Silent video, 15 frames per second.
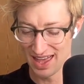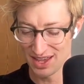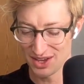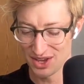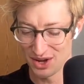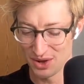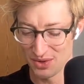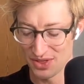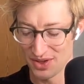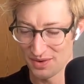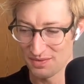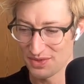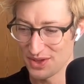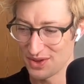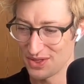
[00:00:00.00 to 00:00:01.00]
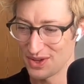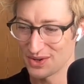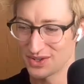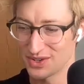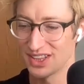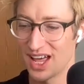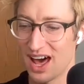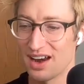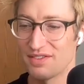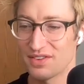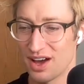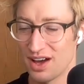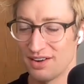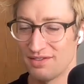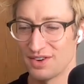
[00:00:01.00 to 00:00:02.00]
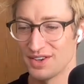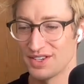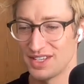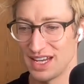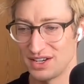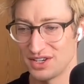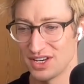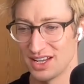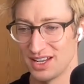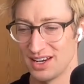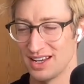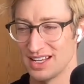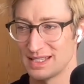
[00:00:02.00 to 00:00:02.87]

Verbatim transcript: you know, the, the, there's a lot of conversation,